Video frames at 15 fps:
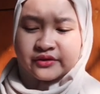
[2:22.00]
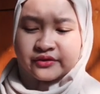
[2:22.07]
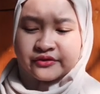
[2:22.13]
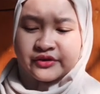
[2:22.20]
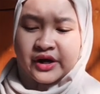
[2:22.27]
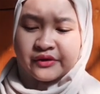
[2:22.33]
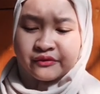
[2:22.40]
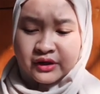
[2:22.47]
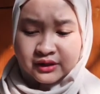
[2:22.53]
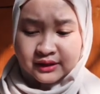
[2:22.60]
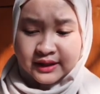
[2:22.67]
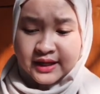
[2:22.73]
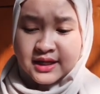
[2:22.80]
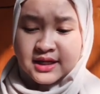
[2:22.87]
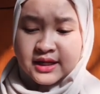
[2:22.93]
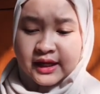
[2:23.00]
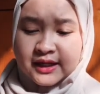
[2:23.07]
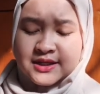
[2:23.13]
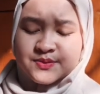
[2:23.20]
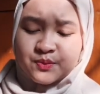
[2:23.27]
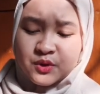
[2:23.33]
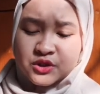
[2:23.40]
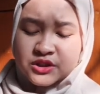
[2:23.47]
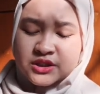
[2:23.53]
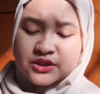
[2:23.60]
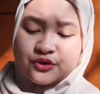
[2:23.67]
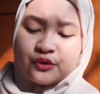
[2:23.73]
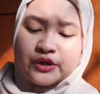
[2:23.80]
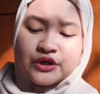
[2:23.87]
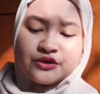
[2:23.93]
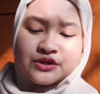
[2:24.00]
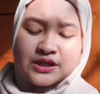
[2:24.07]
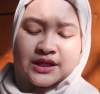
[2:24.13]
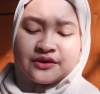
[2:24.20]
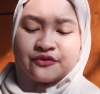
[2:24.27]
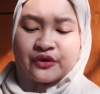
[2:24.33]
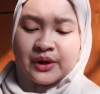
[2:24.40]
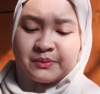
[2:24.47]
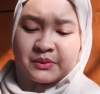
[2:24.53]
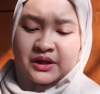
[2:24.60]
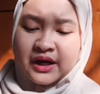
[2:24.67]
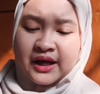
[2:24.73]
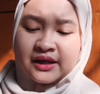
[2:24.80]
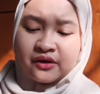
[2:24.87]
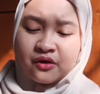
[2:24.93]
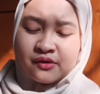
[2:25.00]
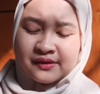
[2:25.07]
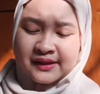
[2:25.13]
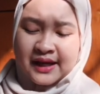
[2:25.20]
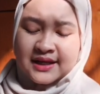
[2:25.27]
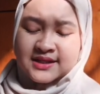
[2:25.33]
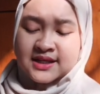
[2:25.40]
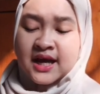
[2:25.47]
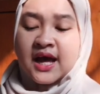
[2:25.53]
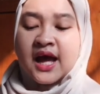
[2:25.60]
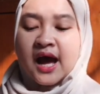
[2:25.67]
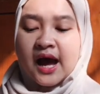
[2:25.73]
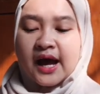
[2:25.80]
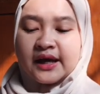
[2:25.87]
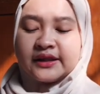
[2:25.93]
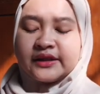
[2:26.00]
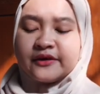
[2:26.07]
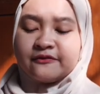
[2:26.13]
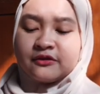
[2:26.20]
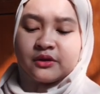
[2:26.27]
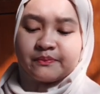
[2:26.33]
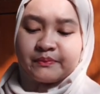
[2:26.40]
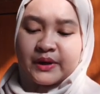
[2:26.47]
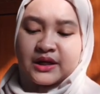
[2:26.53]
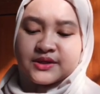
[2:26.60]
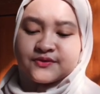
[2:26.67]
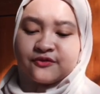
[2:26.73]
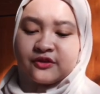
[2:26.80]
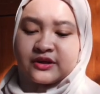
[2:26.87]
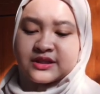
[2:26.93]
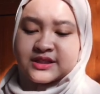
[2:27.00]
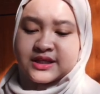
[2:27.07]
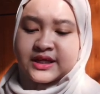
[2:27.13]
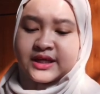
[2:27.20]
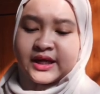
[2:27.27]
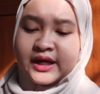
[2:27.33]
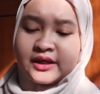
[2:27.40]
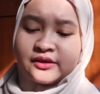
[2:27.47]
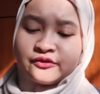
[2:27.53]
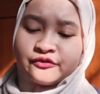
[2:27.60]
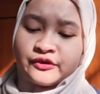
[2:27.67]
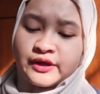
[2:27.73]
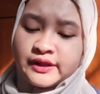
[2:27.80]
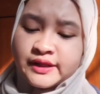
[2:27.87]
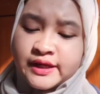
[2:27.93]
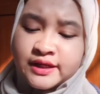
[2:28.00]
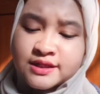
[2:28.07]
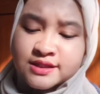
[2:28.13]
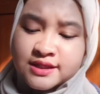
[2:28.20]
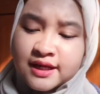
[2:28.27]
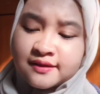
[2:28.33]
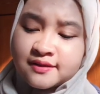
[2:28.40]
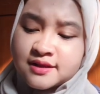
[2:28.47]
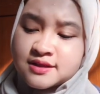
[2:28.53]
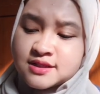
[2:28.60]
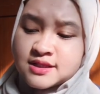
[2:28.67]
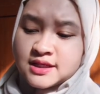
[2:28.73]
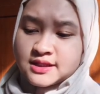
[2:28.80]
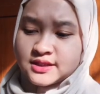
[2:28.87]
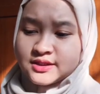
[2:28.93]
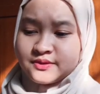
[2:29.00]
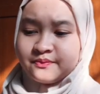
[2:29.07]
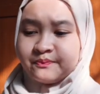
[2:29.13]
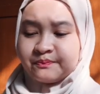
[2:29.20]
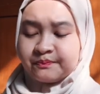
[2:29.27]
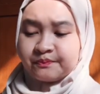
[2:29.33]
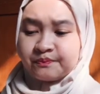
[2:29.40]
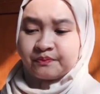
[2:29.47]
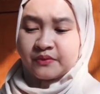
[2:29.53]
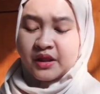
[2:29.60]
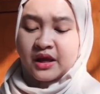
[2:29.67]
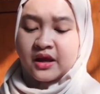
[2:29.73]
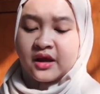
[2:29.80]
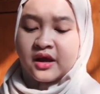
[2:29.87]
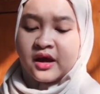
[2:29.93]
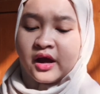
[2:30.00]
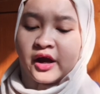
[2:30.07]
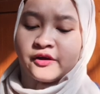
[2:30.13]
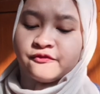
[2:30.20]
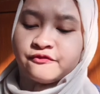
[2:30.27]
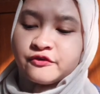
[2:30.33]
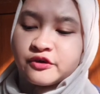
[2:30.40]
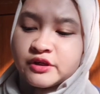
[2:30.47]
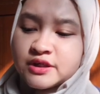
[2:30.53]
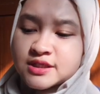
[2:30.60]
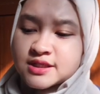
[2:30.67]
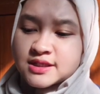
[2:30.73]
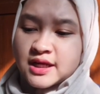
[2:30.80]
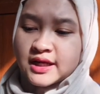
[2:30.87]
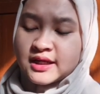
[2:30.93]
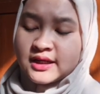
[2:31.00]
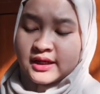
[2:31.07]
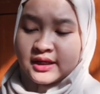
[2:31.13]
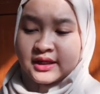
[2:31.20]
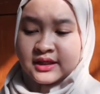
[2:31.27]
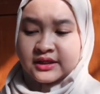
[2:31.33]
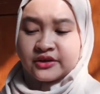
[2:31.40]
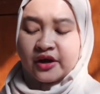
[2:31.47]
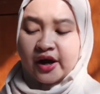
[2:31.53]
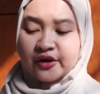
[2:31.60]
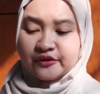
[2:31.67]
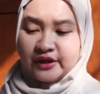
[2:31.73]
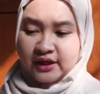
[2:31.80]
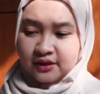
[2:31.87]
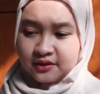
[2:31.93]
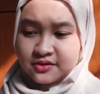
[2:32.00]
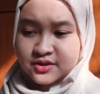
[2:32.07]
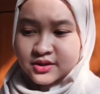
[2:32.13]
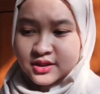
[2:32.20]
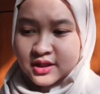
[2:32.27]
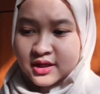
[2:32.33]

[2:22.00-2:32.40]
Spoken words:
directly exposed to using grammar and context and developing fluency in creating sentences. And for the second articles,